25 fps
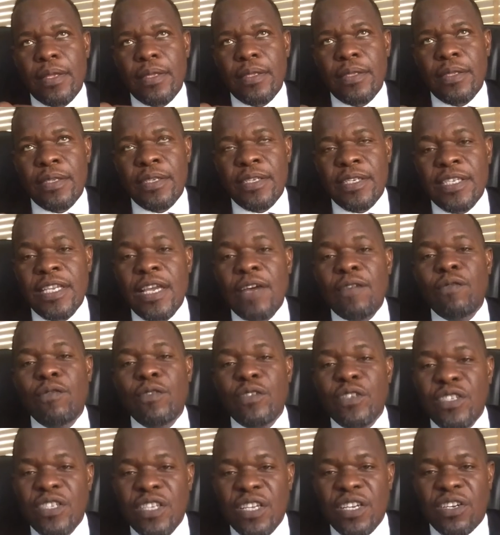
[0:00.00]
the 7
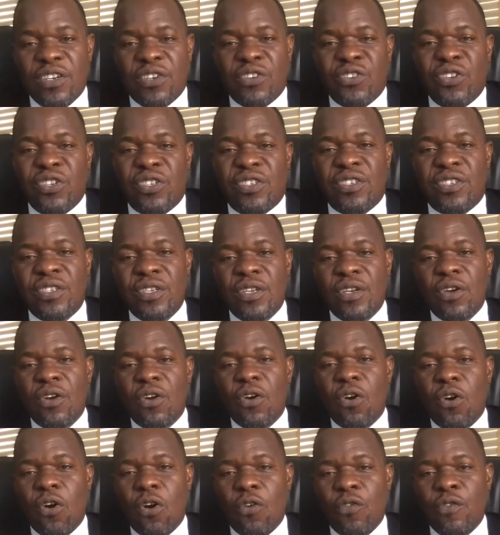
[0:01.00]
secrets
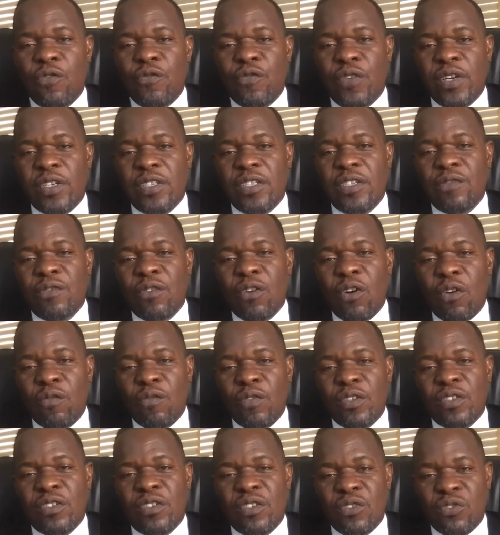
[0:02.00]
of effective
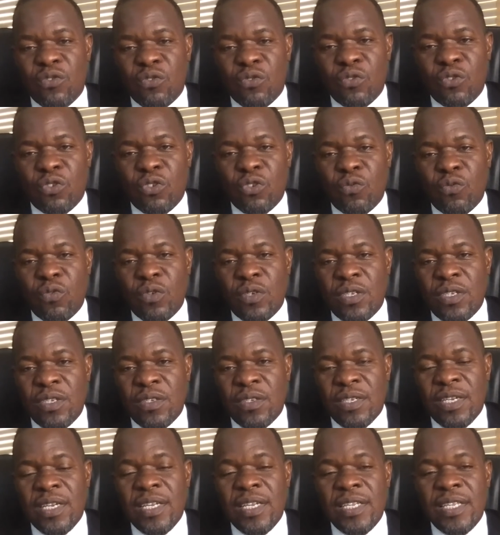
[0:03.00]
conflict resolution. We
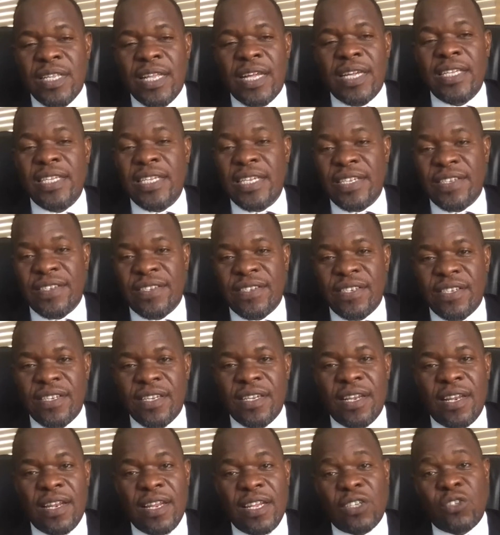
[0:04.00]
said that
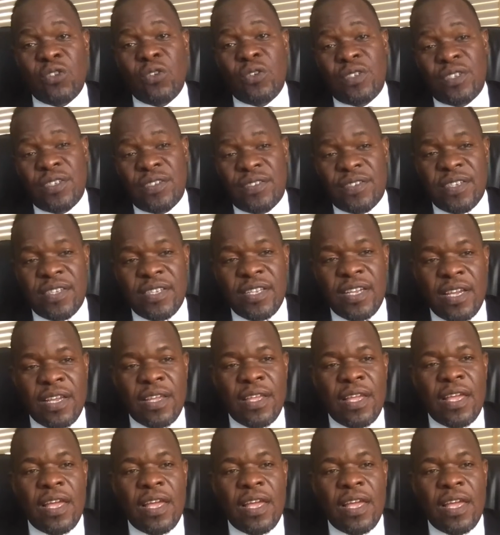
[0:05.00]
yesterday in lecture 69.